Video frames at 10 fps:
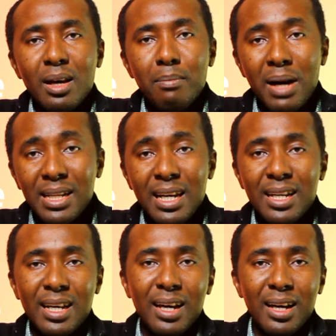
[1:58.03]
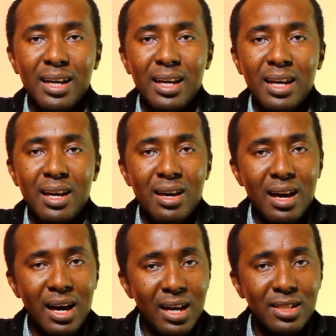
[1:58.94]
Bandana,
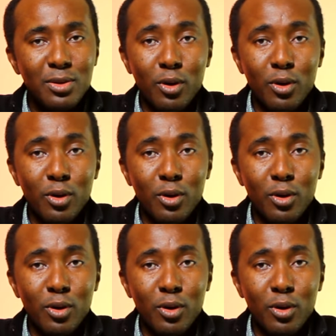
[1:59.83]
as he